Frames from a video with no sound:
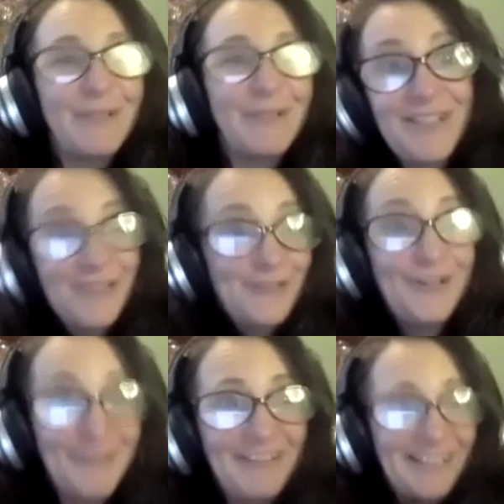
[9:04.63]
which is
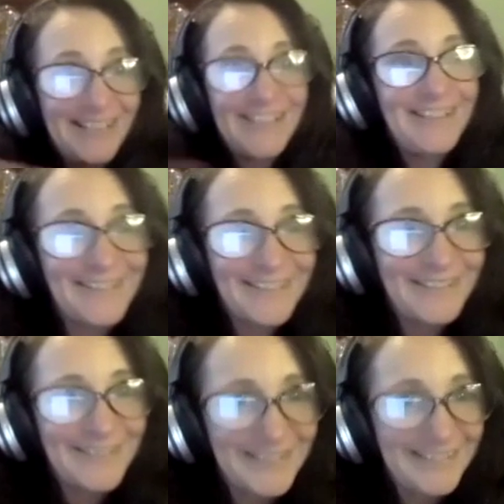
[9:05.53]
true. I mean, actually, those
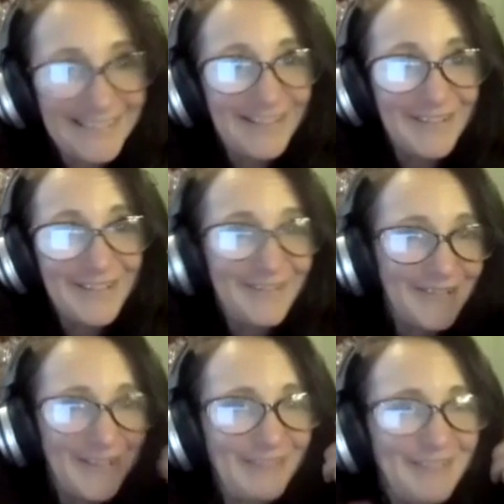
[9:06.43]
are good, you know, you do
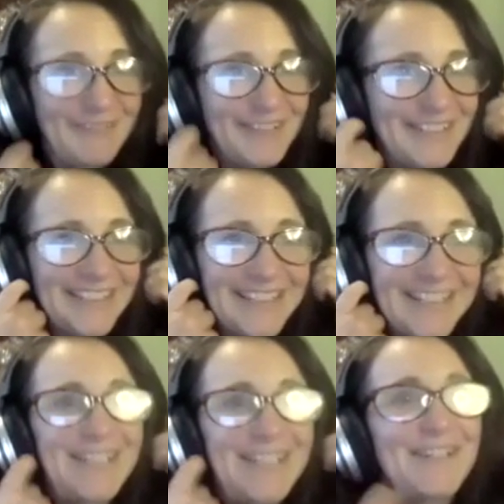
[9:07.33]
have to think about what you say and
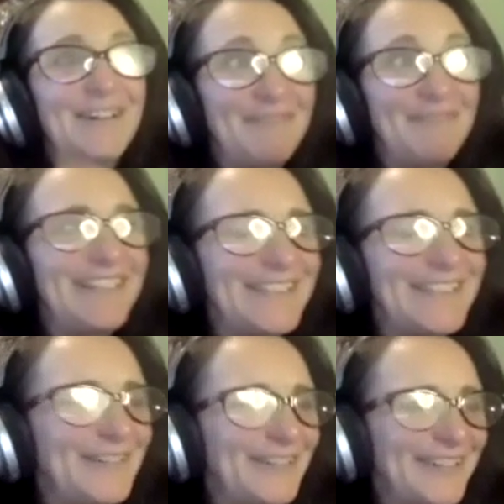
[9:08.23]
take your time, but it's
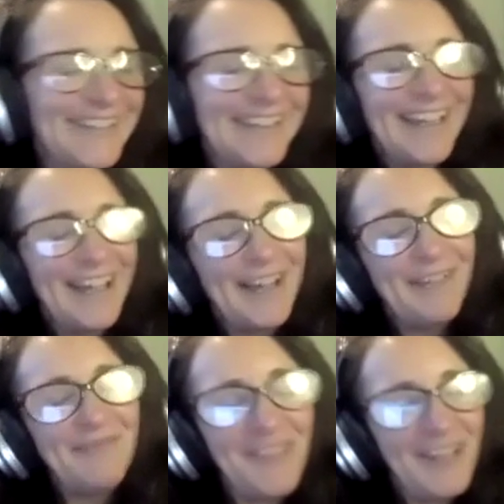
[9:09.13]
not,
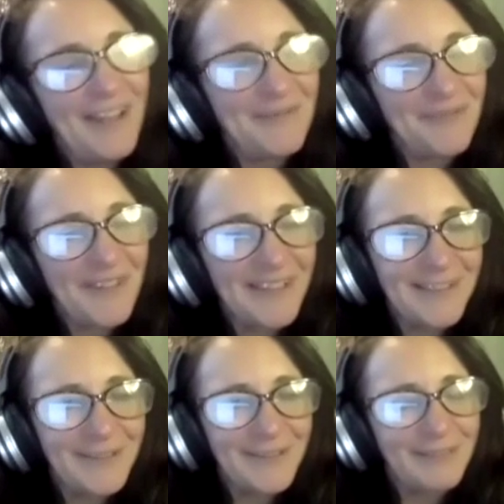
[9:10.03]
you know,
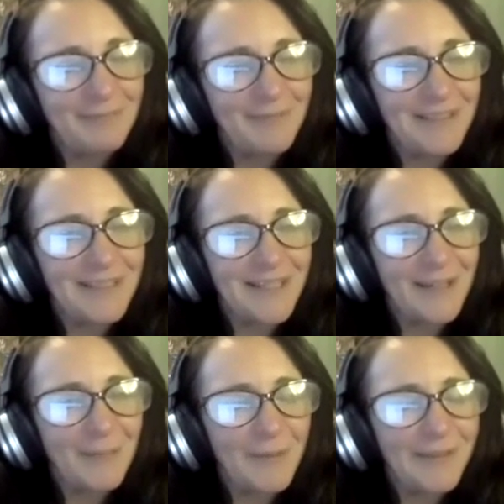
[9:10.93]
it's not as simple as
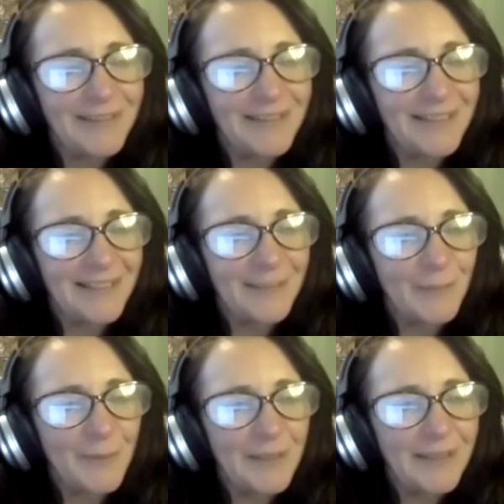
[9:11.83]
that. But
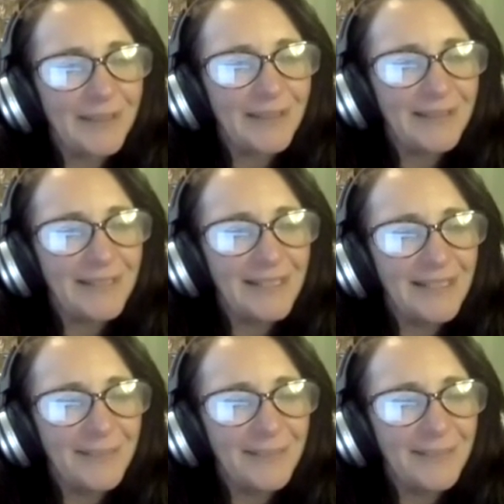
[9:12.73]
yeah.